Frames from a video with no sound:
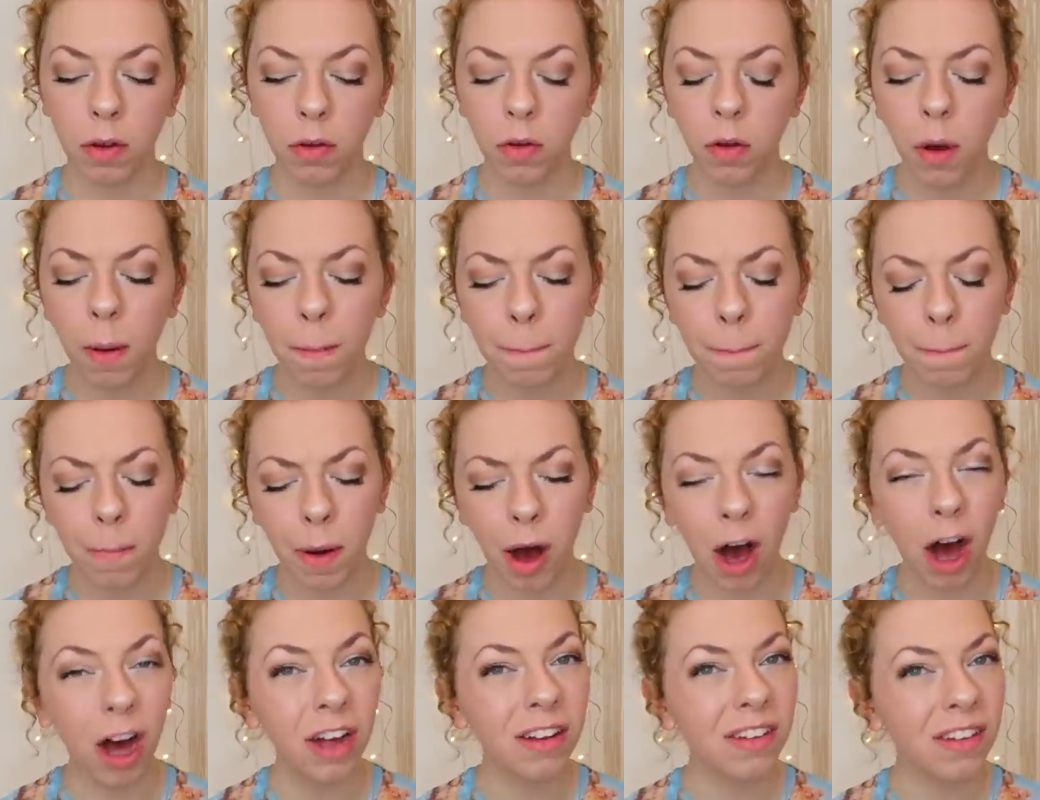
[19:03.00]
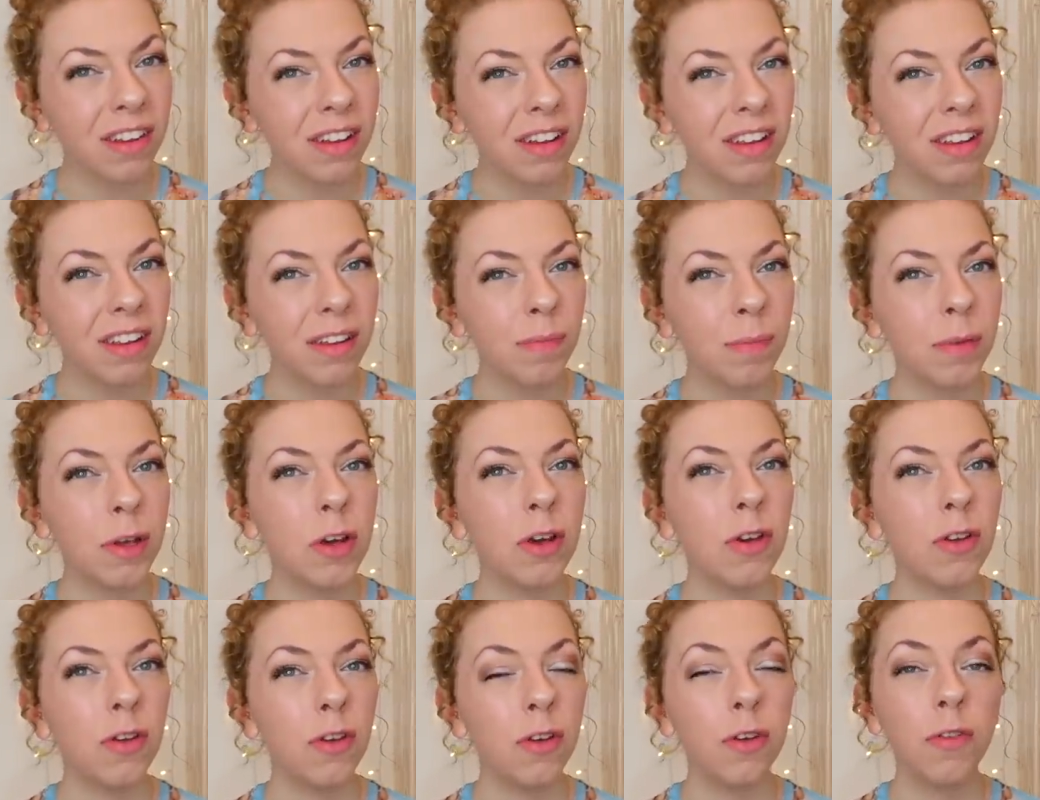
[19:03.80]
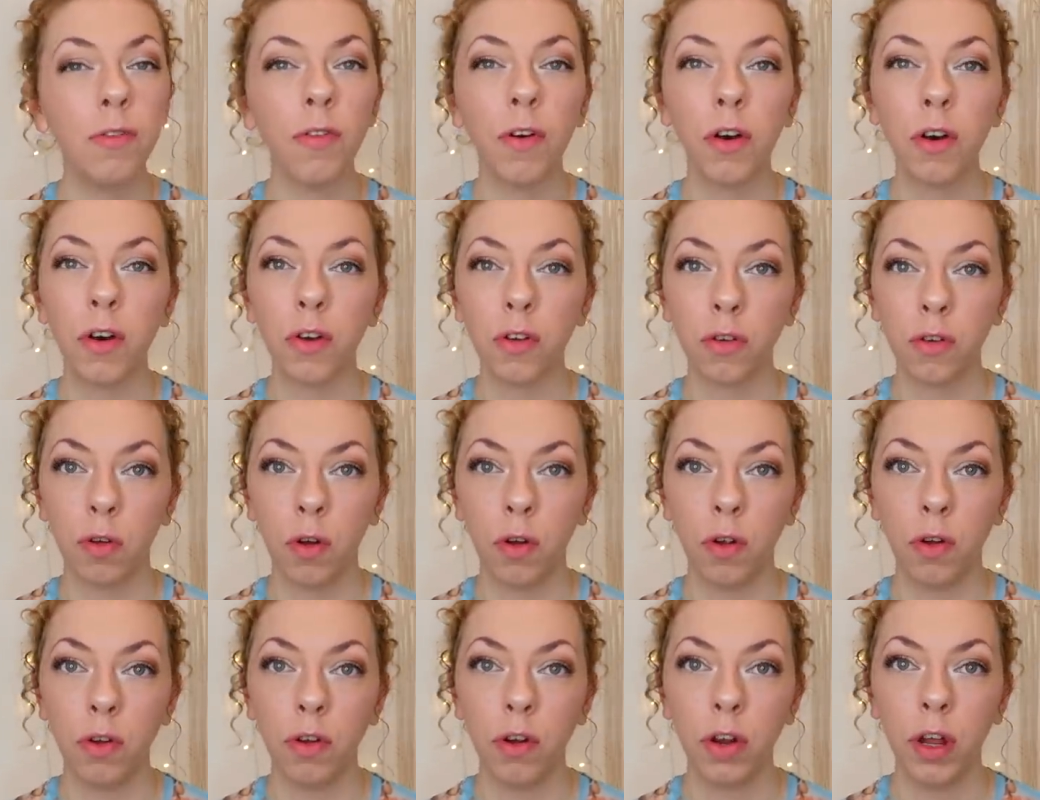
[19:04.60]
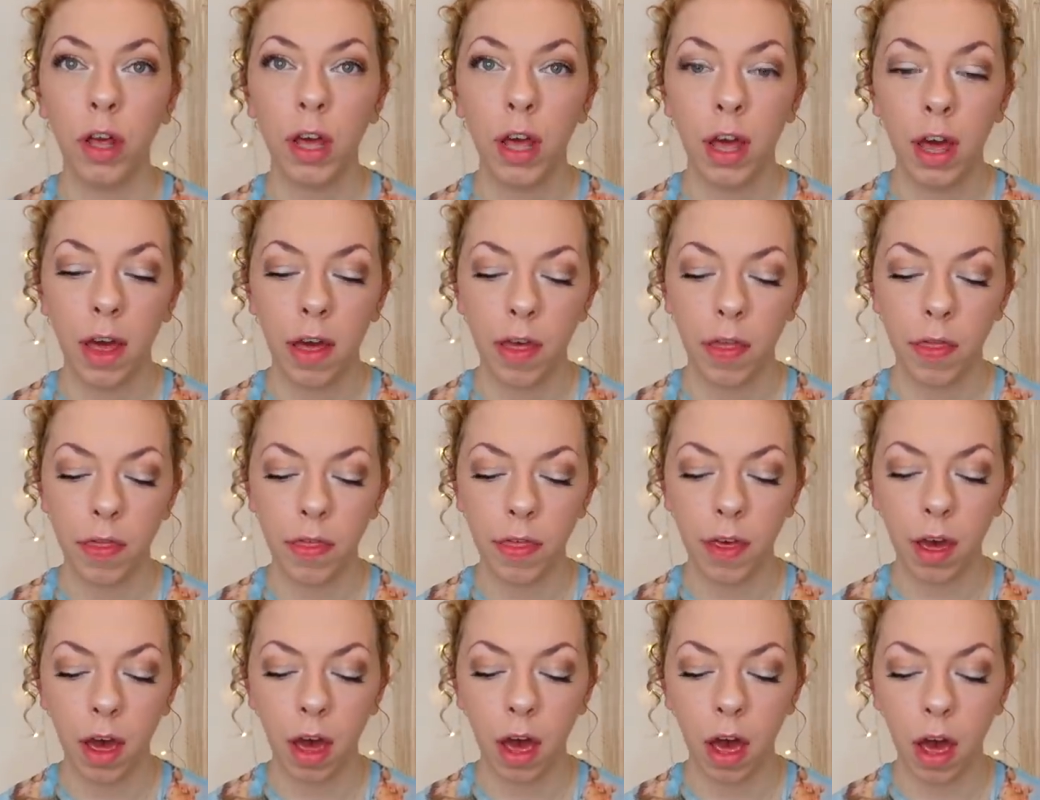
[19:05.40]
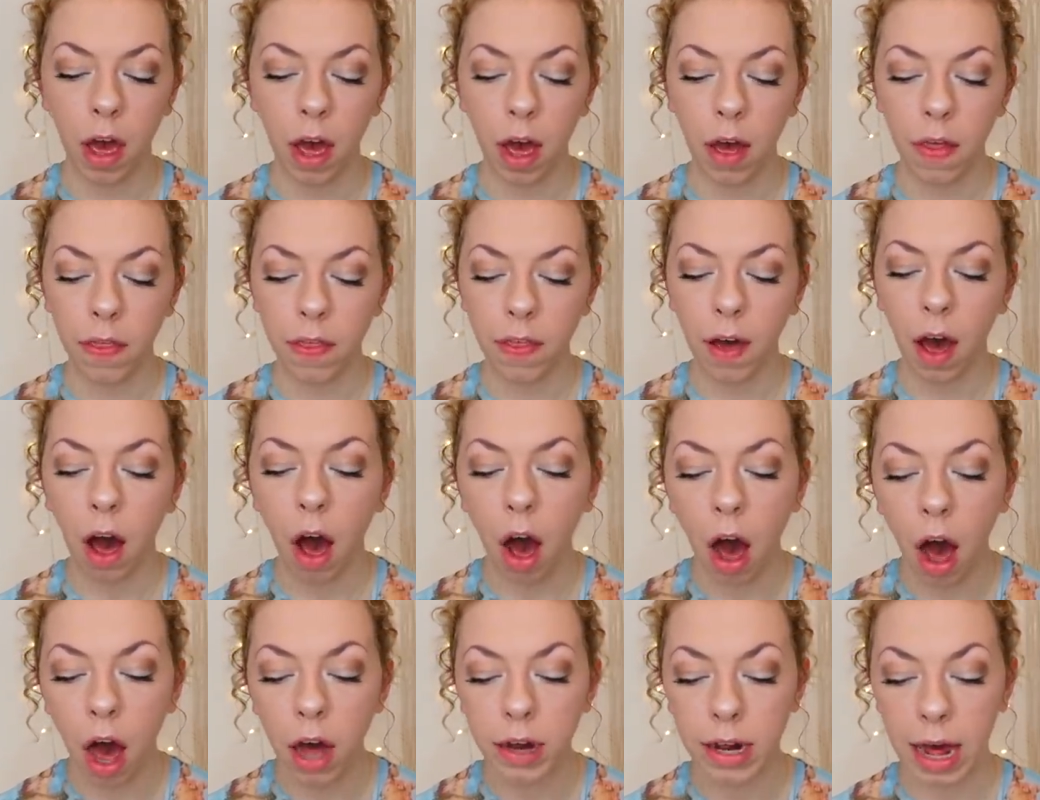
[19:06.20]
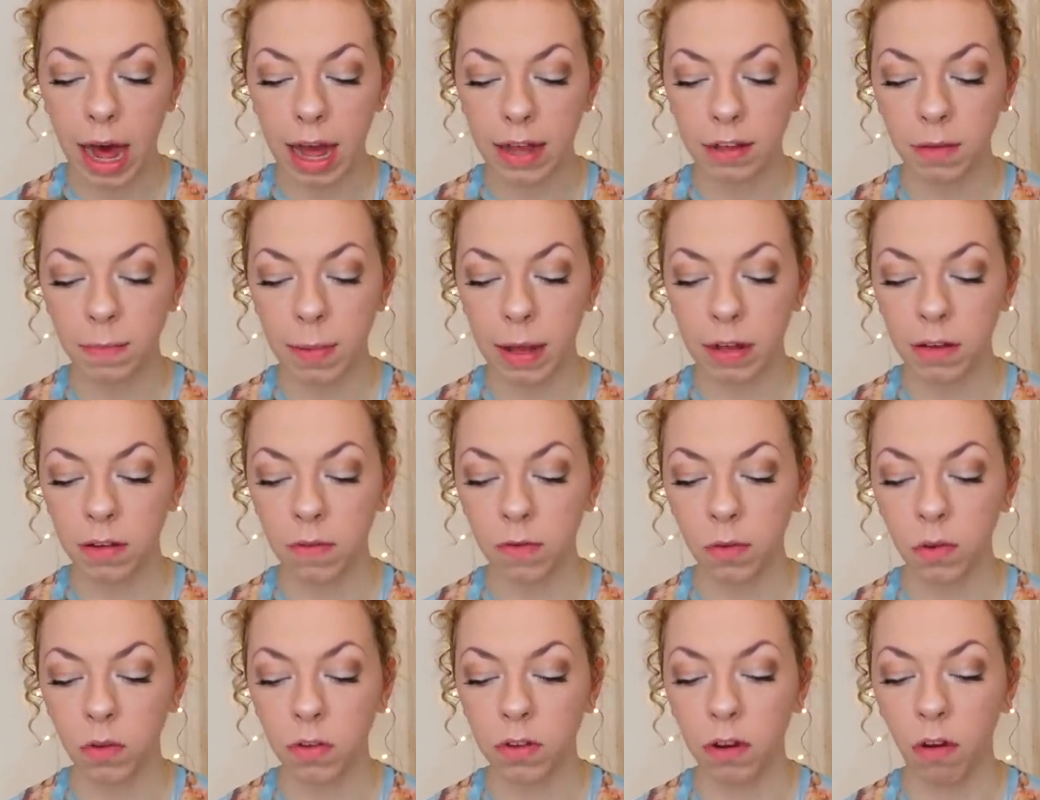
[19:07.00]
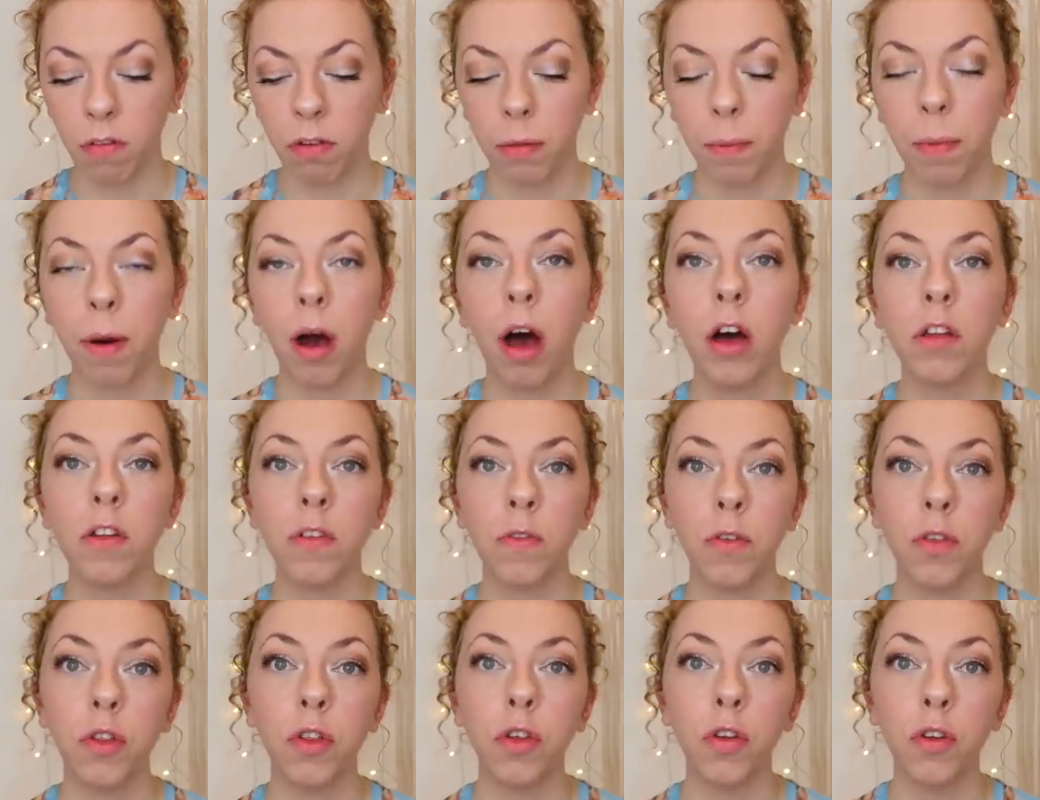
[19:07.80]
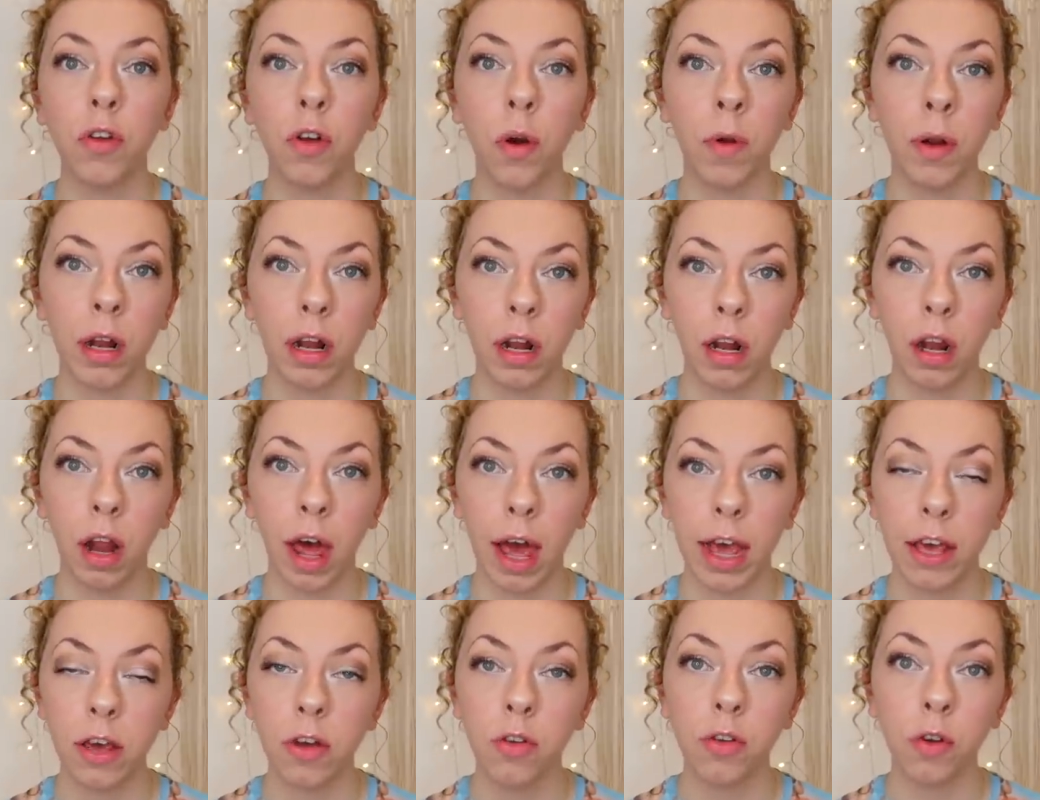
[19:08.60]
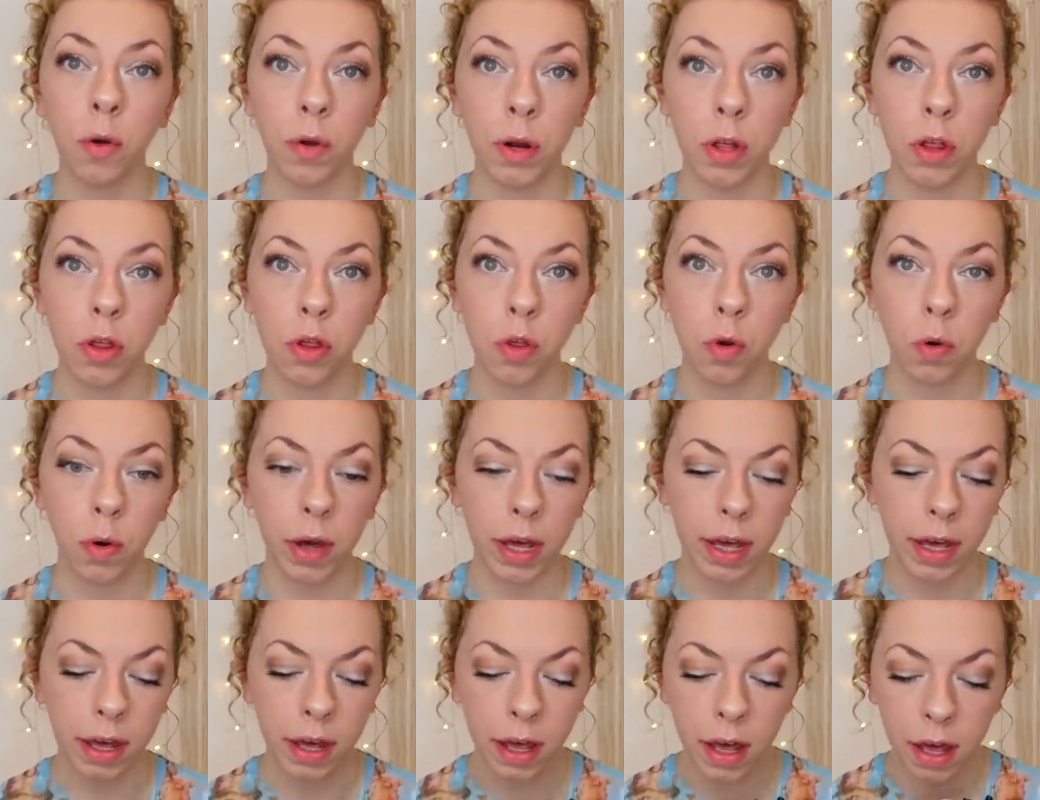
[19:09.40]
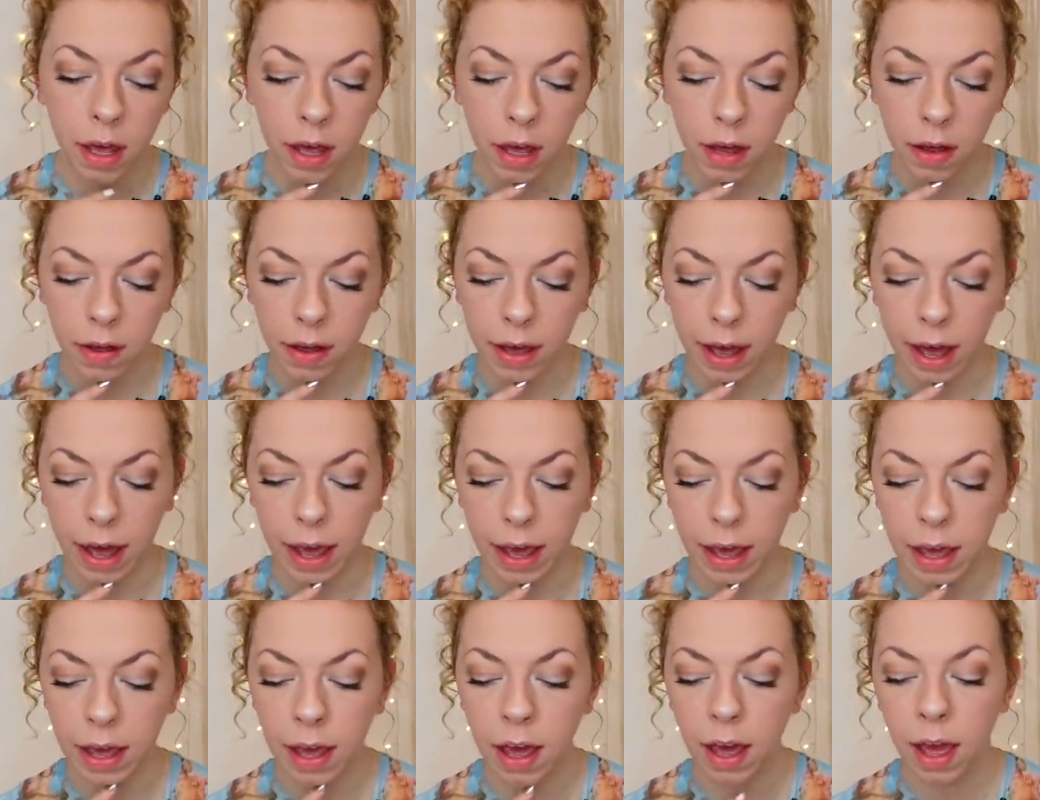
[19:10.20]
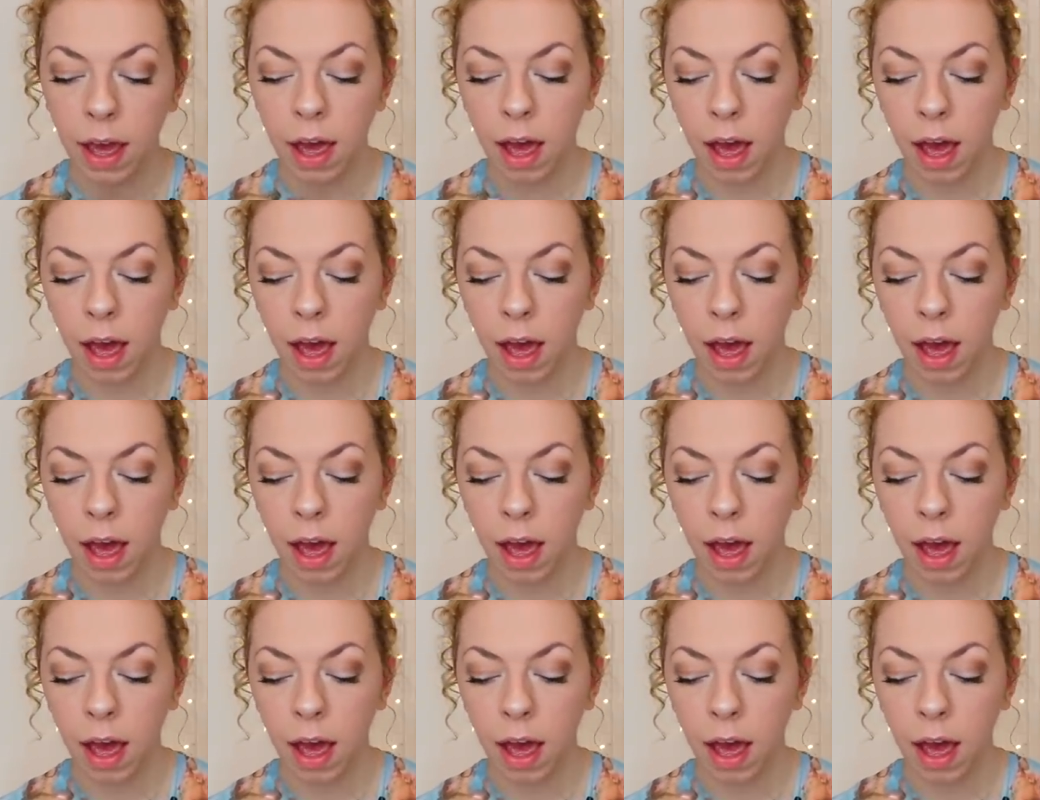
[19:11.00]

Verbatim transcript: not martyrs, but you do focus on the the hard aspects of yourself, the parts of you you don't like, and you don't enjoy. Okay.